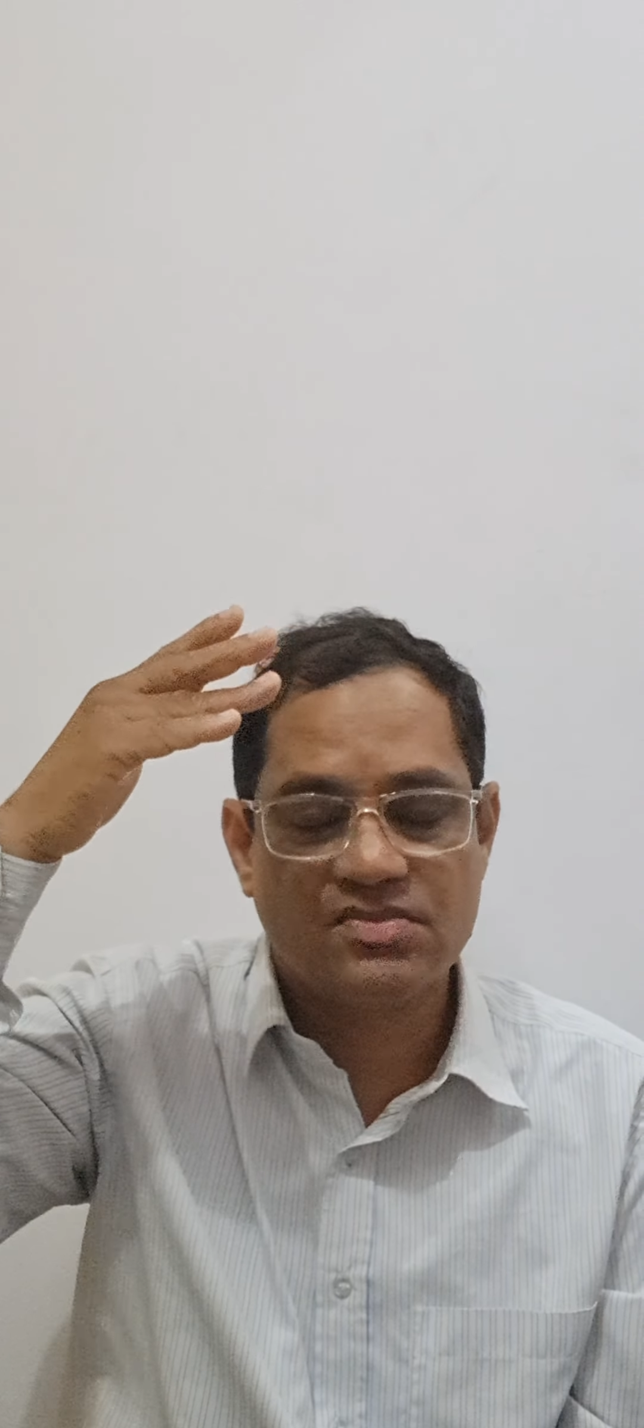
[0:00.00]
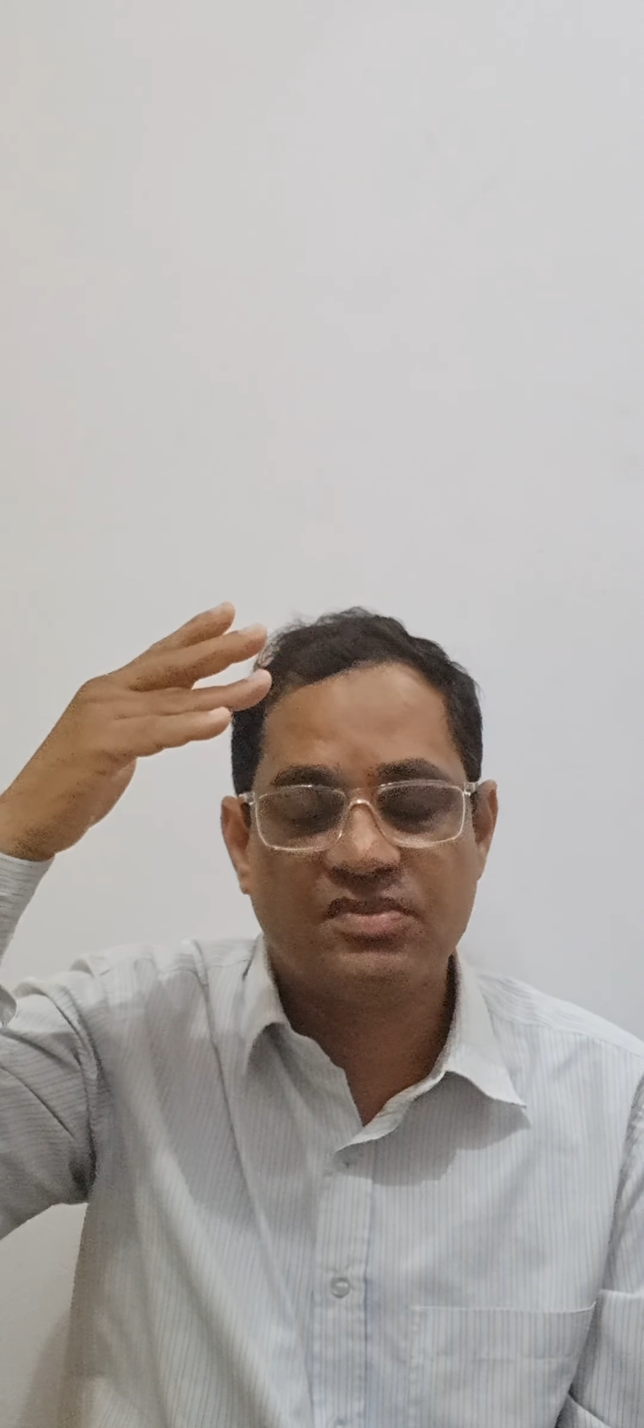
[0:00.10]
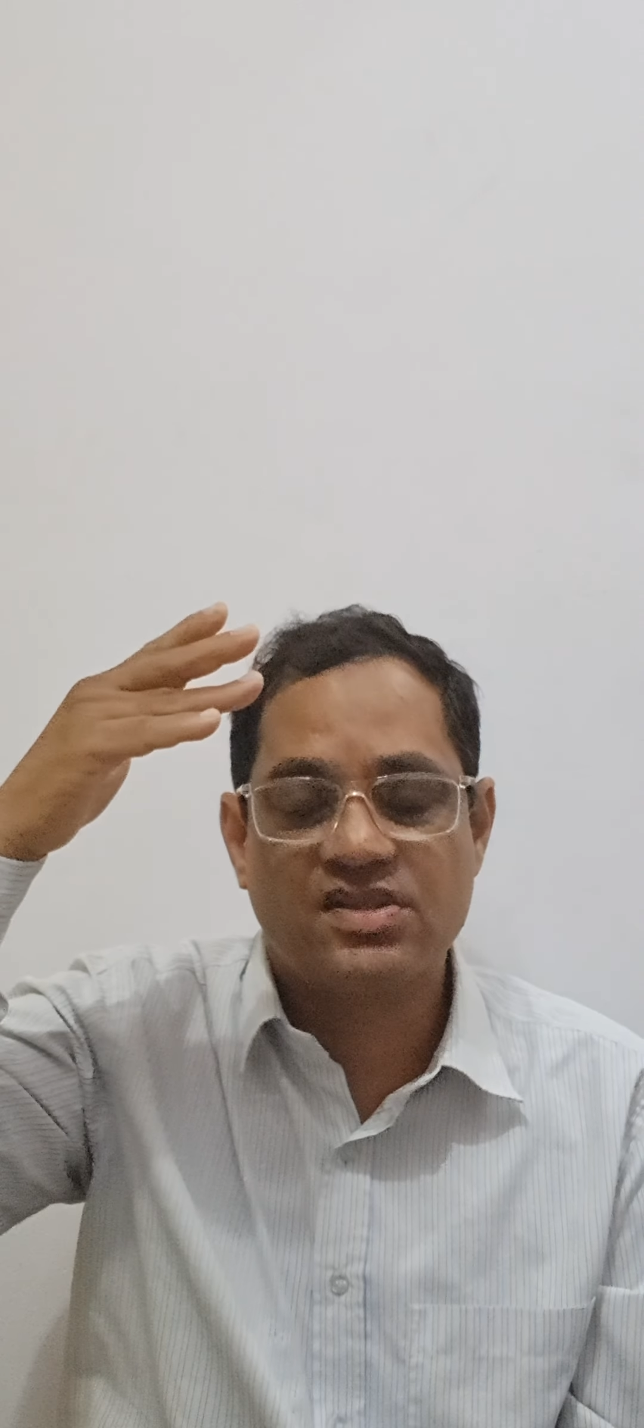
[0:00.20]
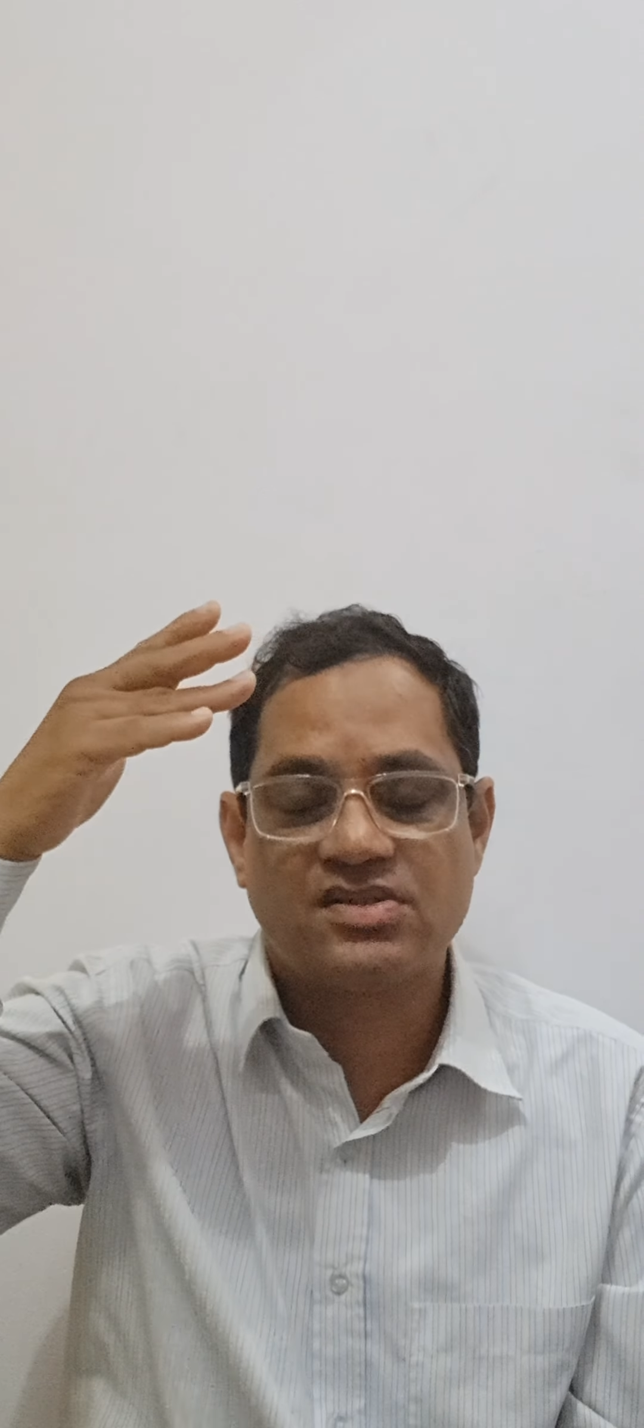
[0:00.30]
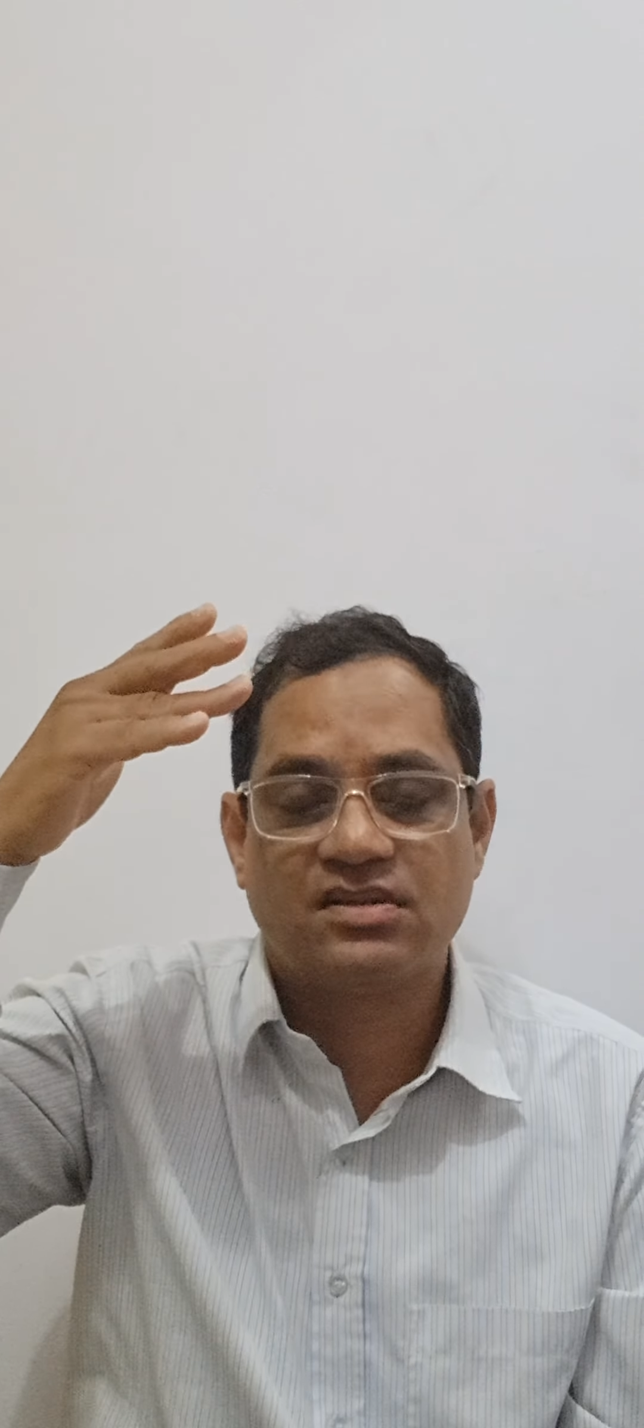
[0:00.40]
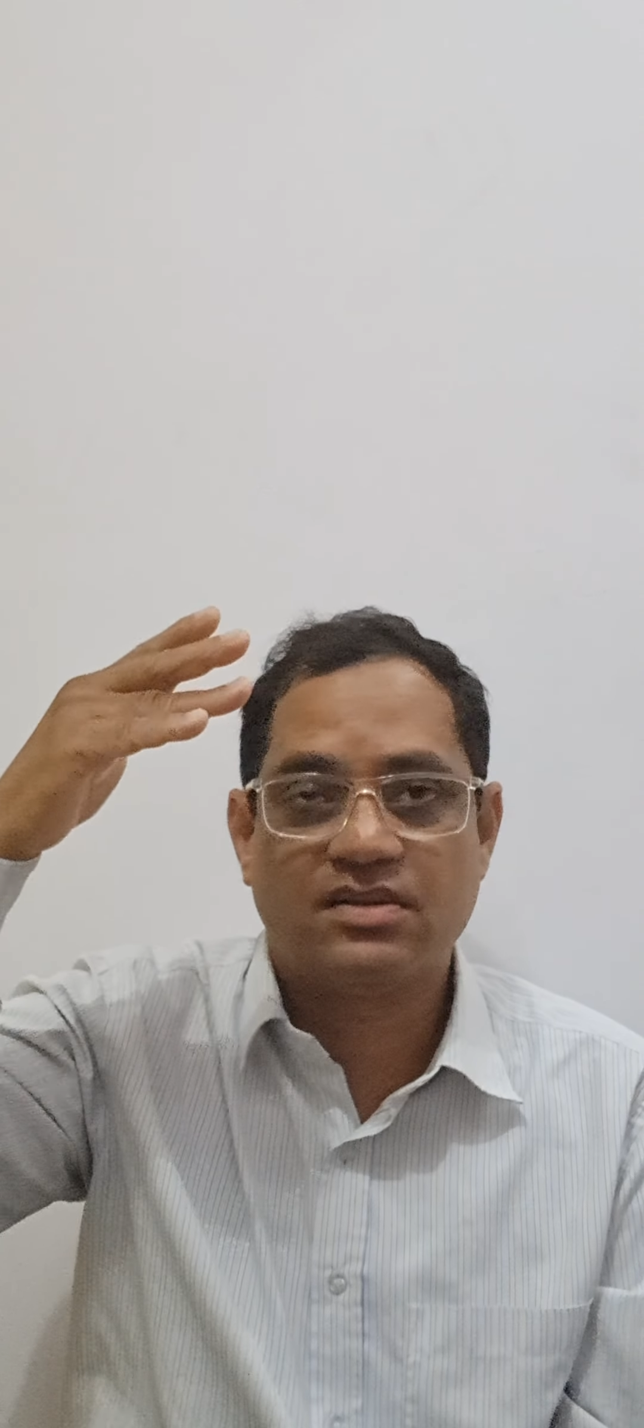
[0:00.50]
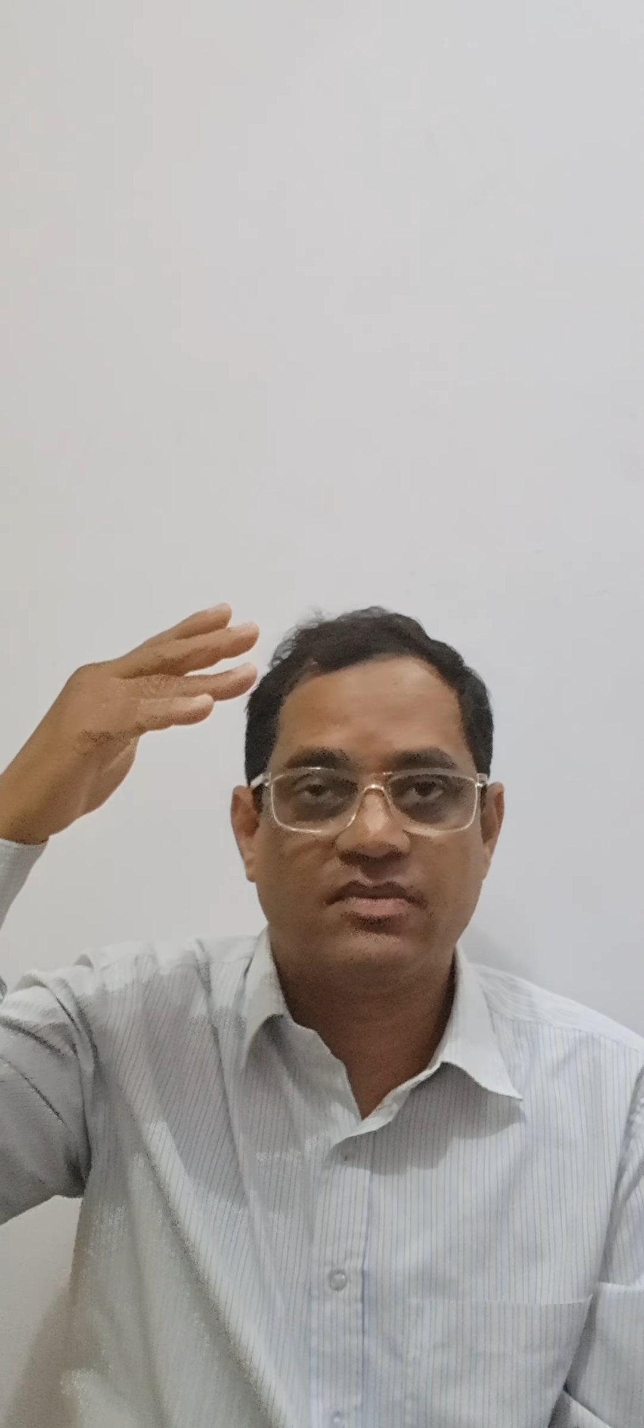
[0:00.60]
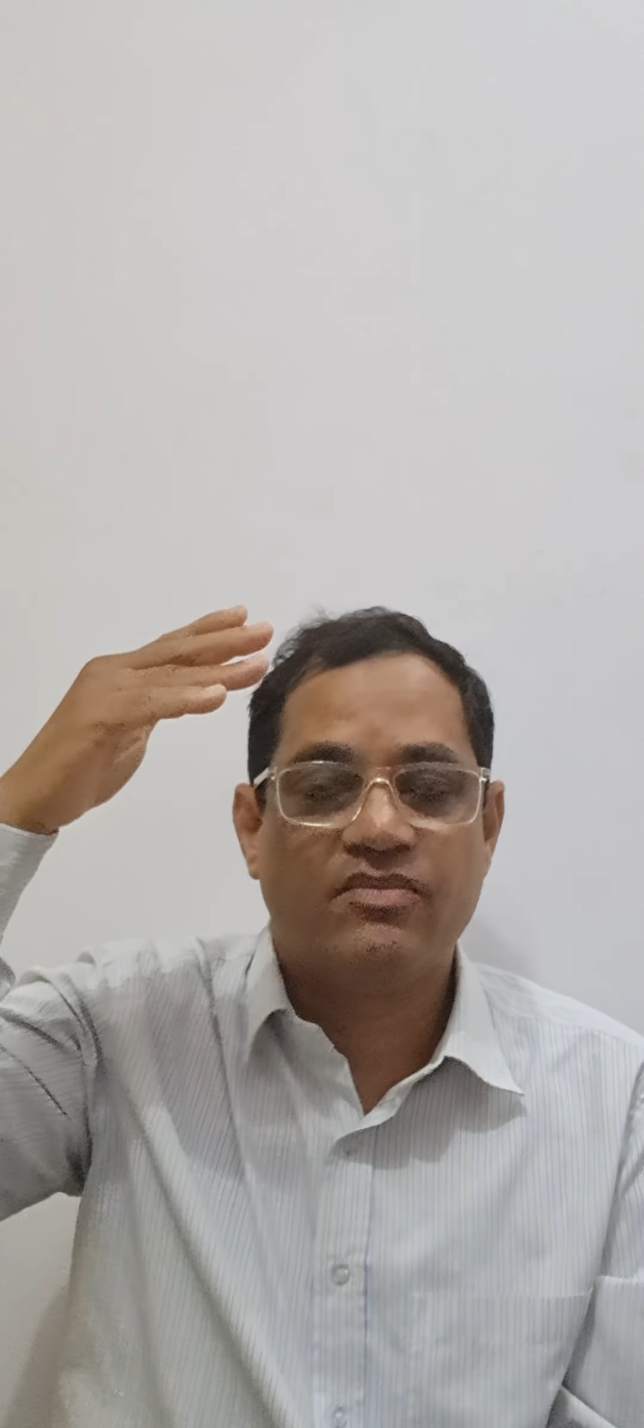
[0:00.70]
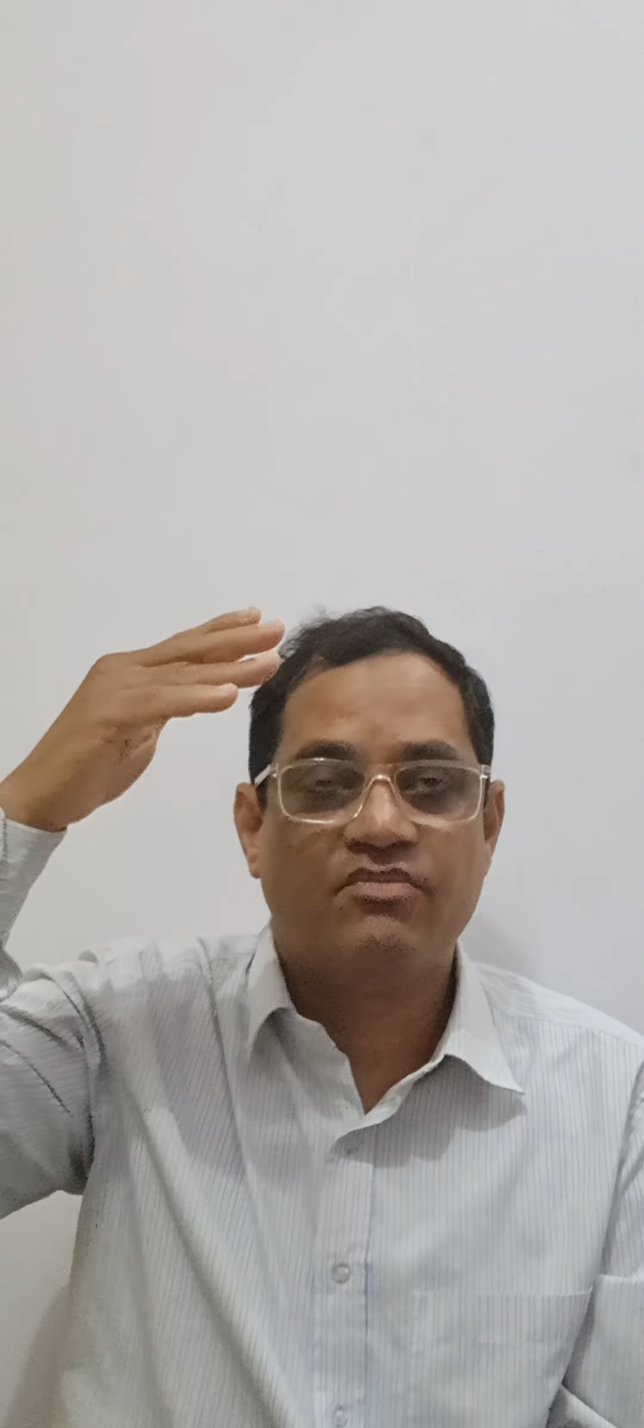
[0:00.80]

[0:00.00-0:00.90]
Mastaka,